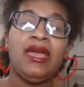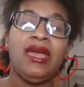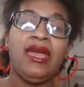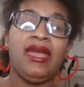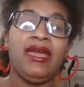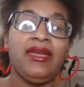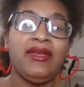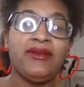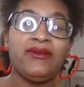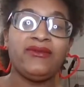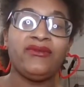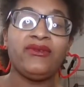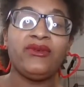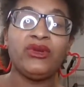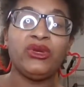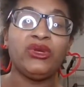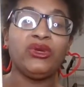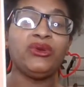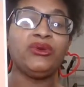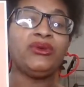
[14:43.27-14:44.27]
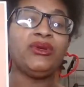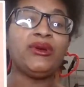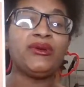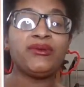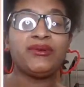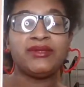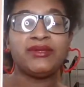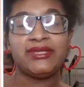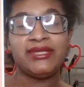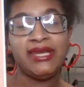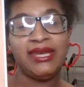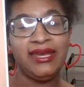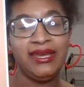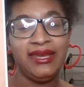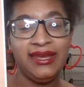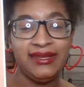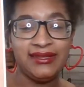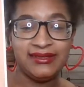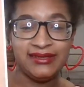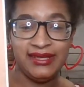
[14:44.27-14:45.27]
if you don't
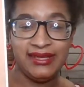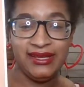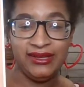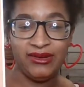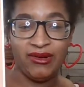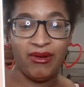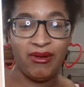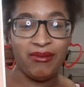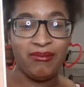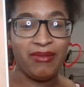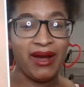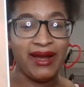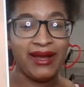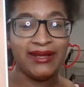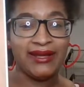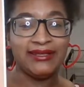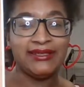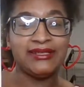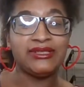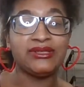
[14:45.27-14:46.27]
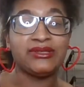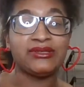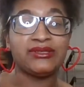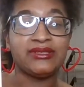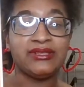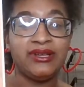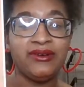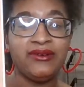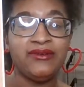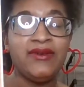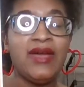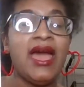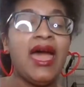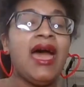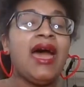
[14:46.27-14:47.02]
intend on buying this yourself,